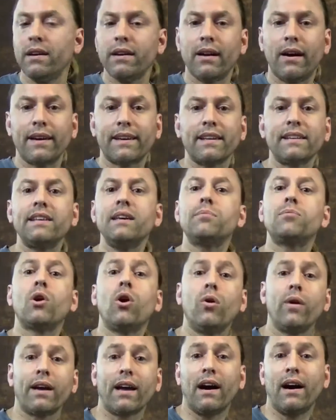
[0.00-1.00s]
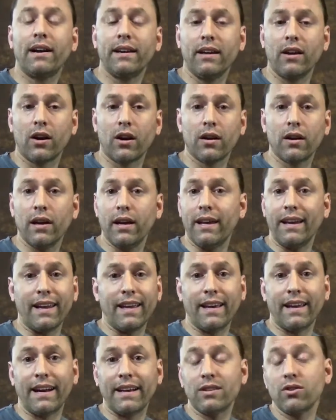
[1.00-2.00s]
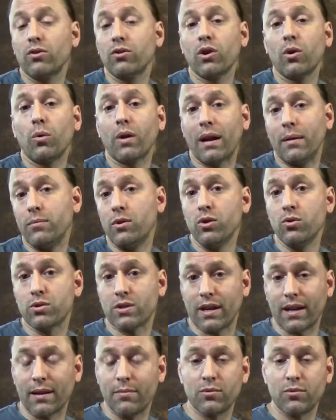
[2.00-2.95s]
Now, I could keep going on here, and I don't know what I'm using.